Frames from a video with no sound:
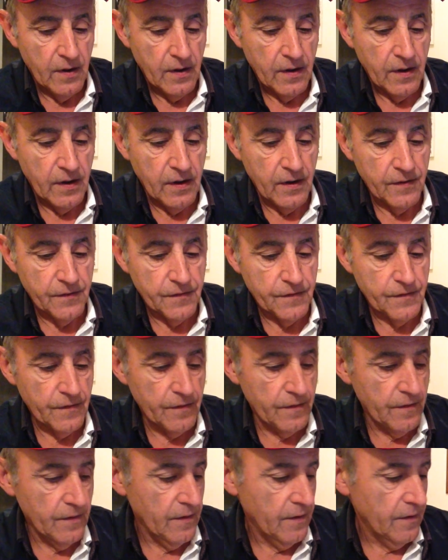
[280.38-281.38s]
is
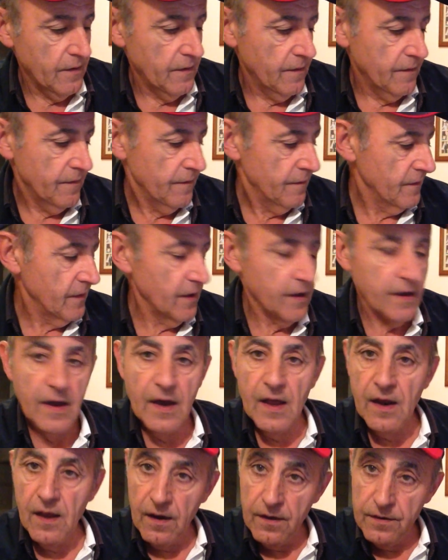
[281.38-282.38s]
the
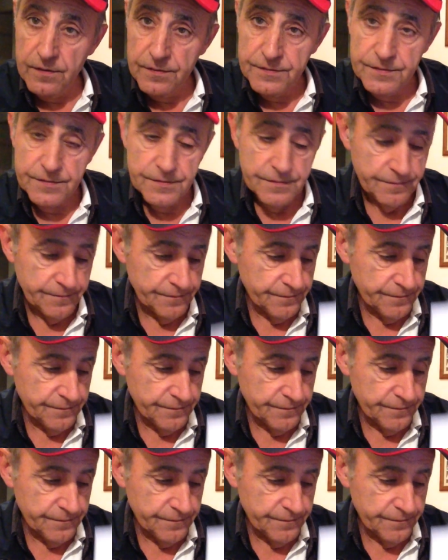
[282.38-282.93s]
yellows,